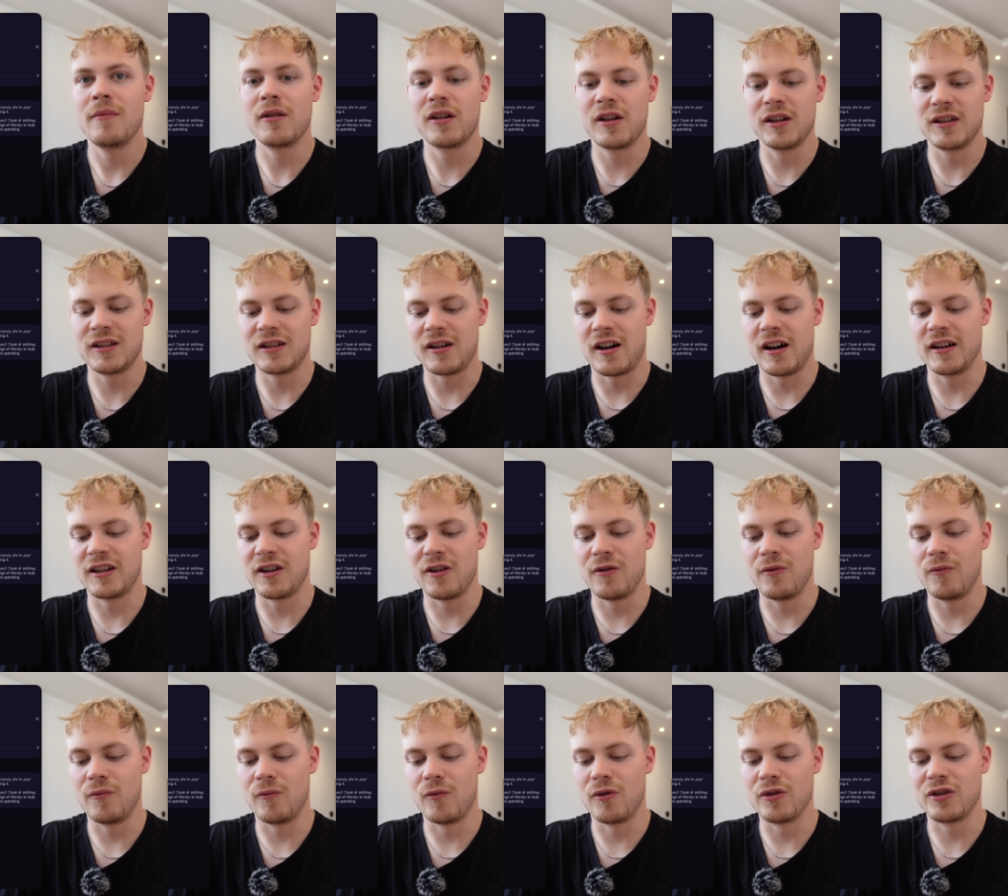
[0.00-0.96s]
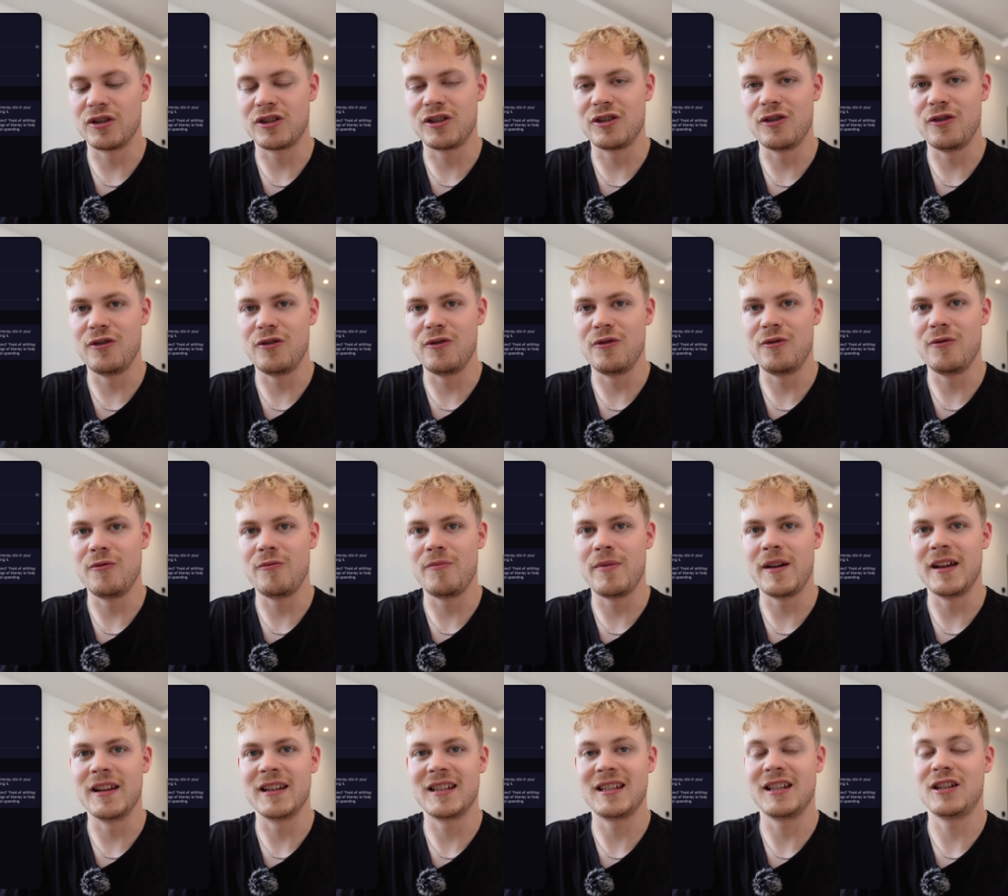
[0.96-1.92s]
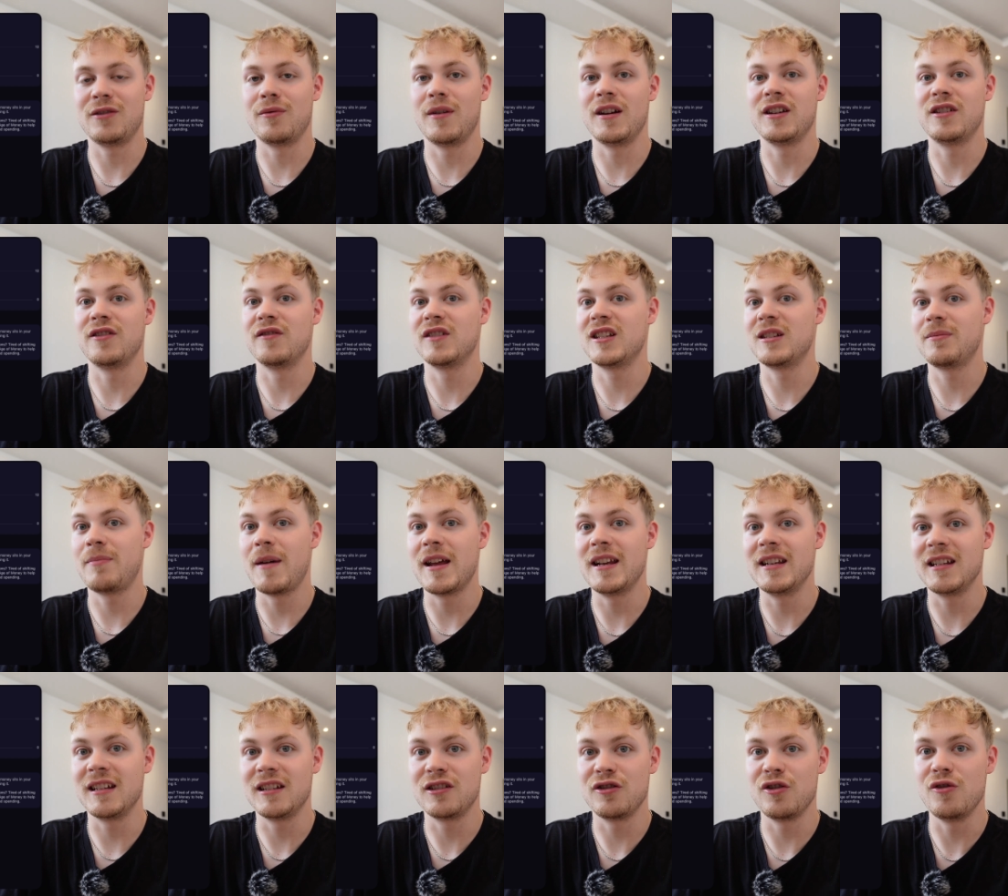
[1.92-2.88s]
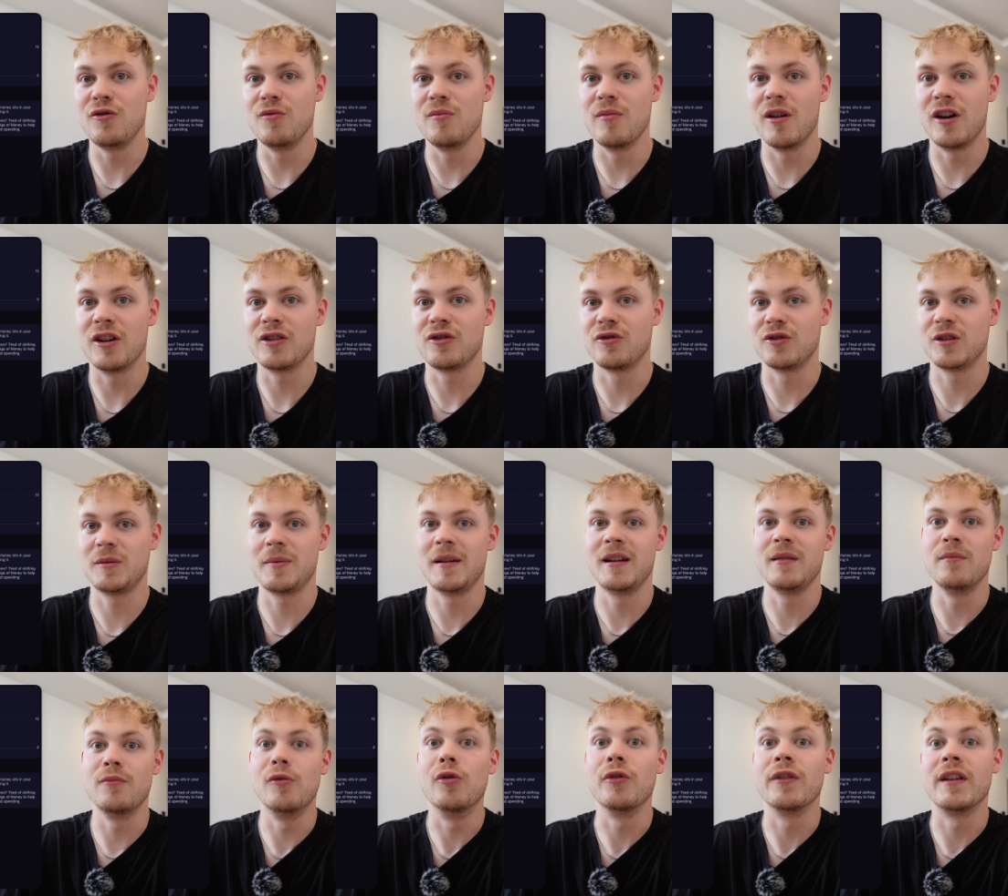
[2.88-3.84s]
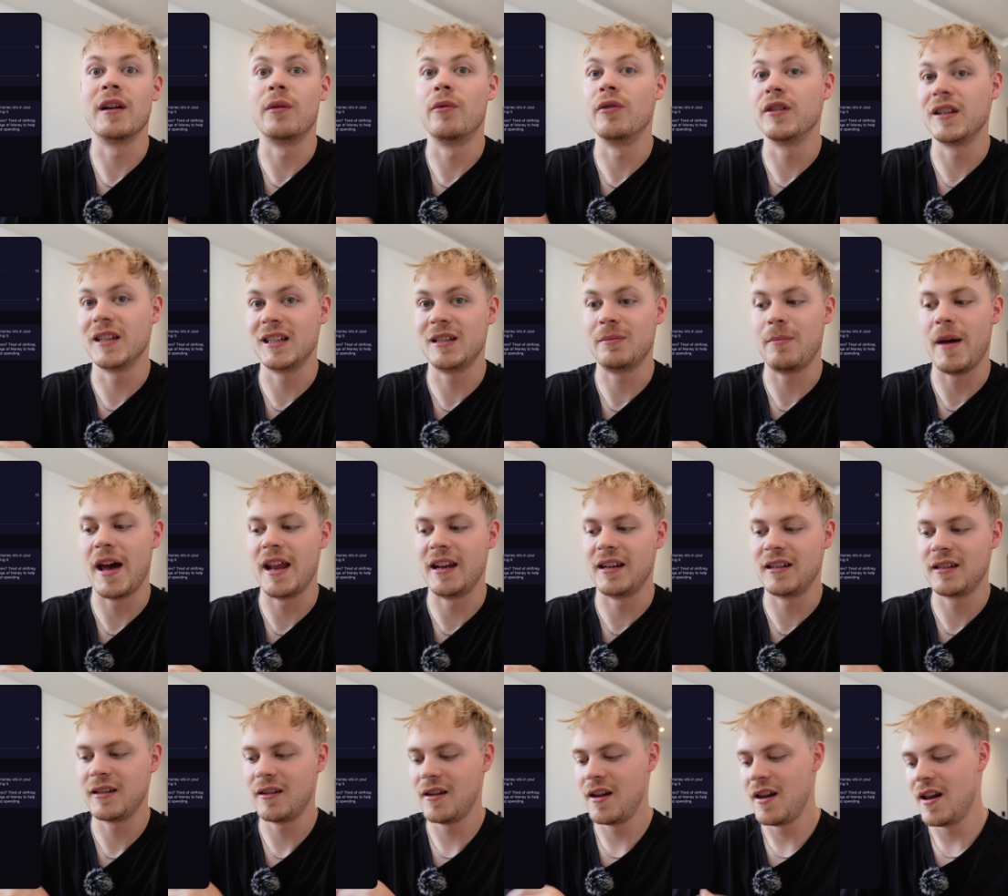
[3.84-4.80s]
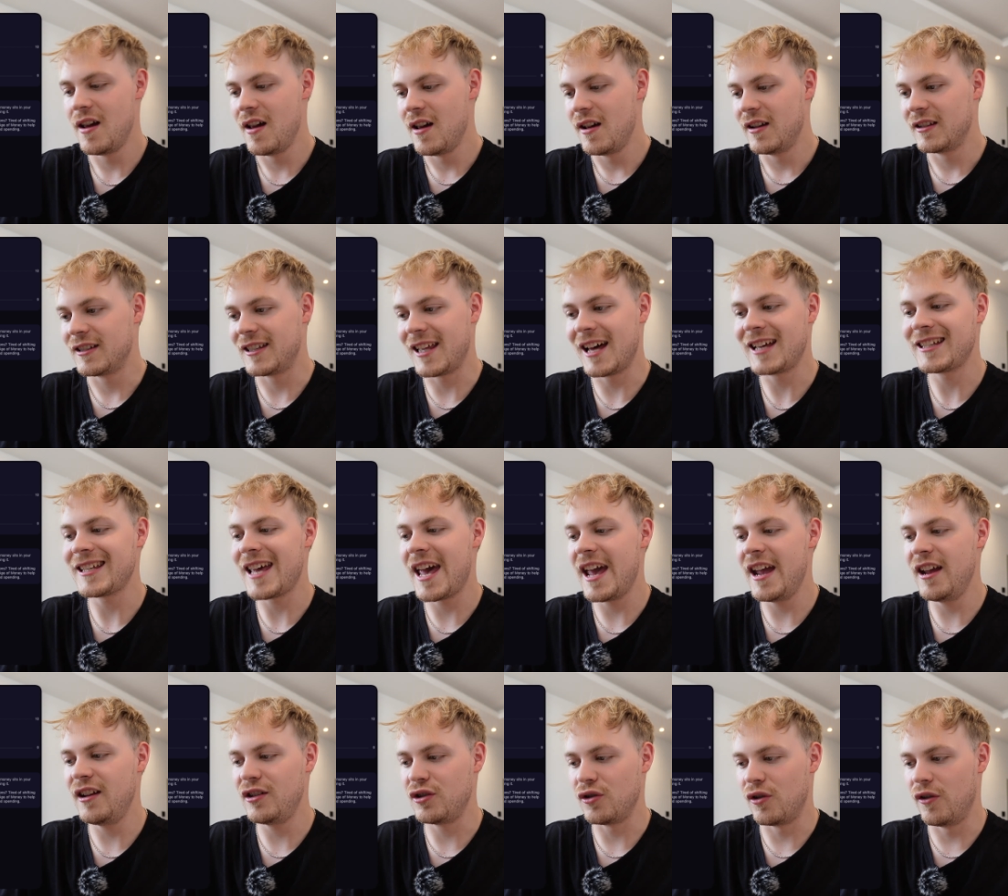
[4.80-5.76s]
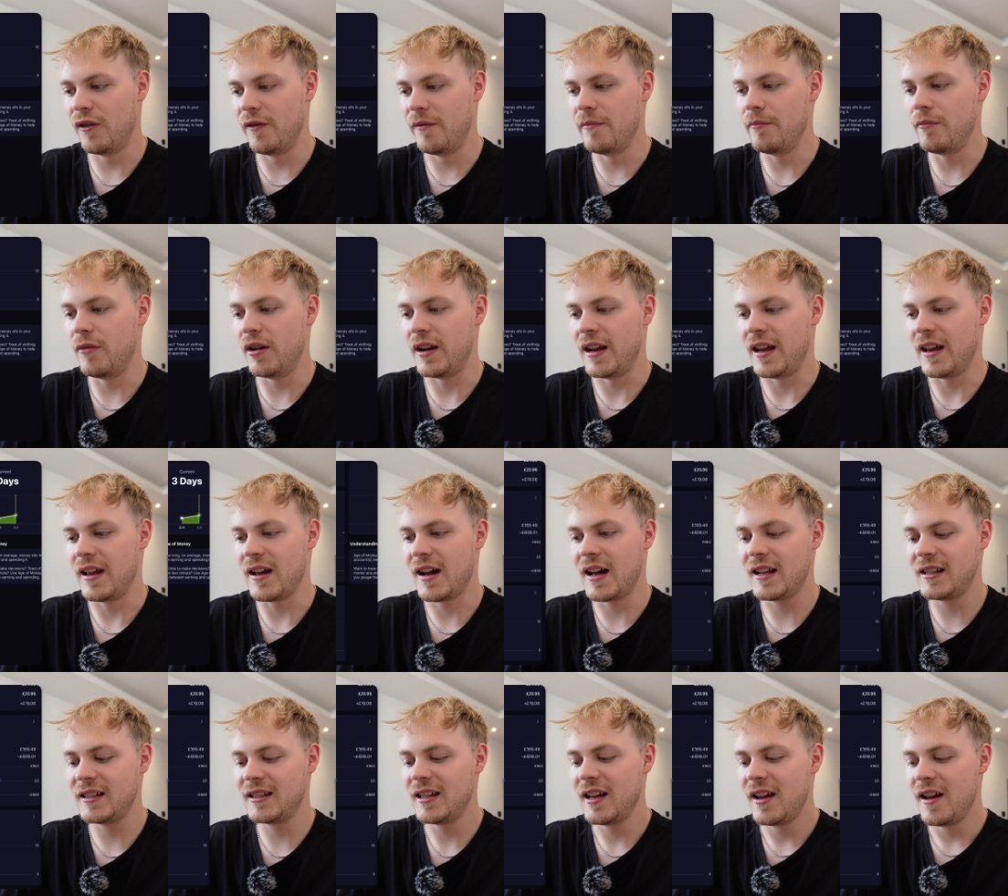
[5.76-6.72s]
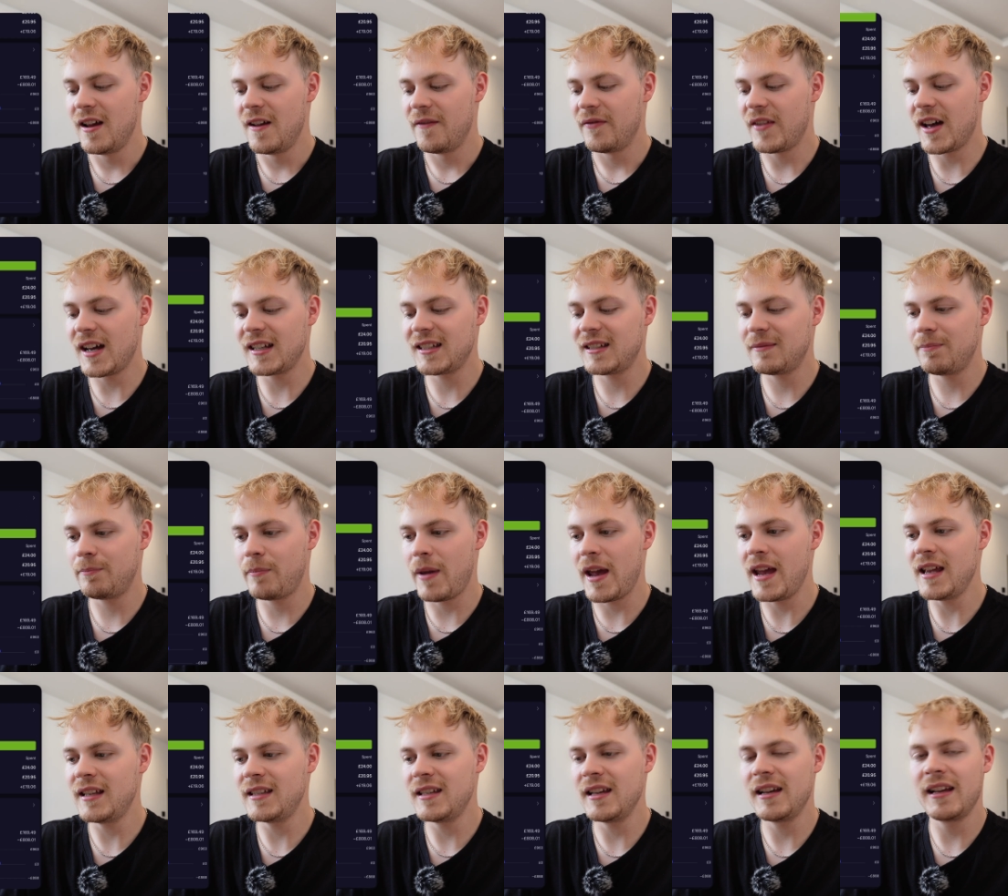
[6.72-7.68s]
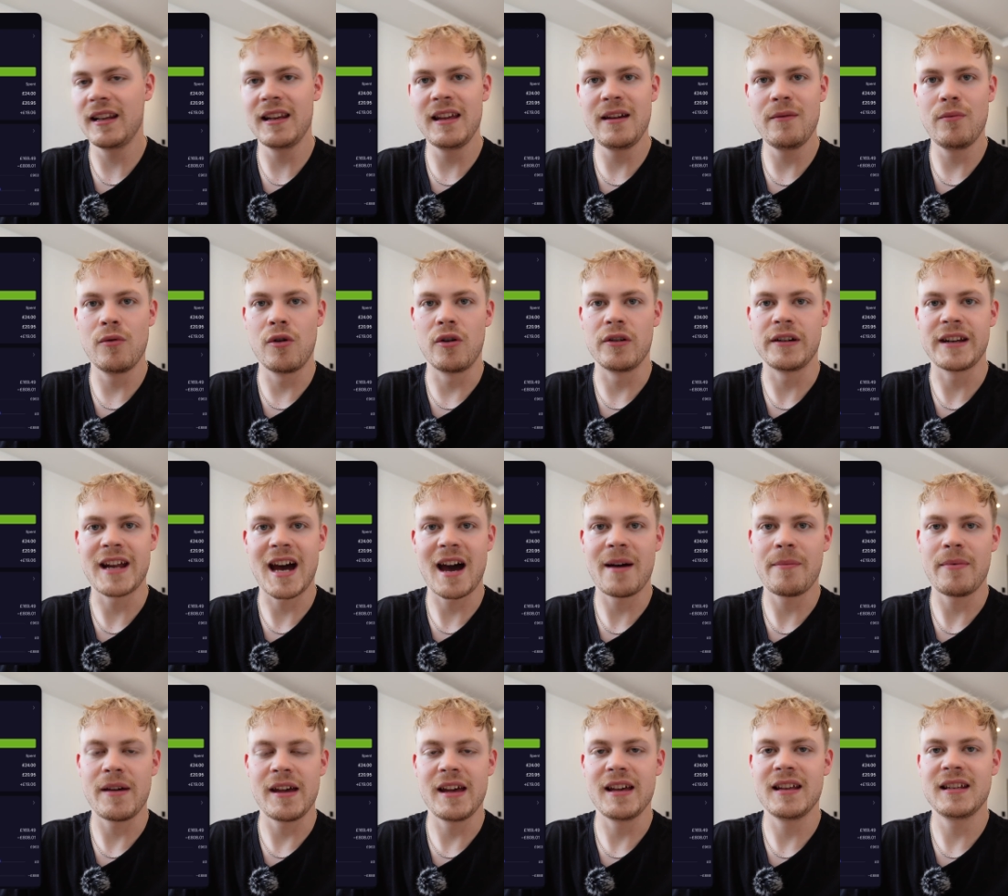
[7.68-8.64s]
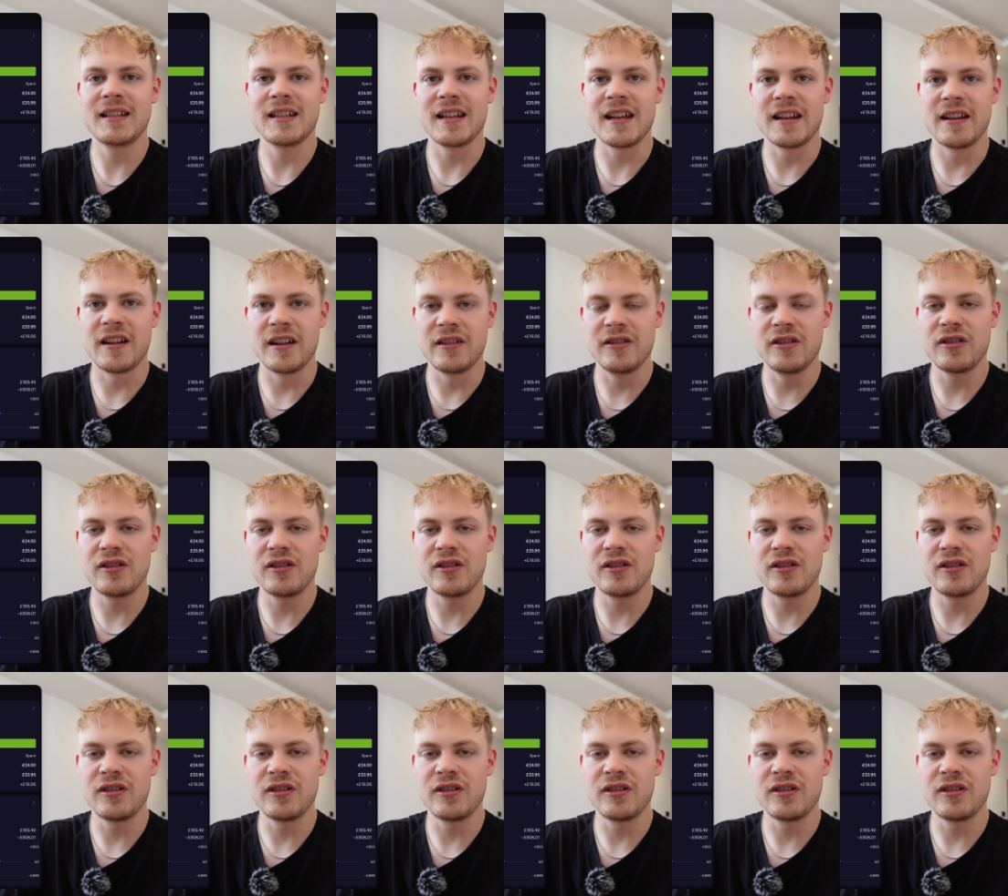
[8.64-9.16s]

because I don't want to be in a situation of spending too much or spending more than I want to spend. So that's Age of Money. And that's basically what NAB is in a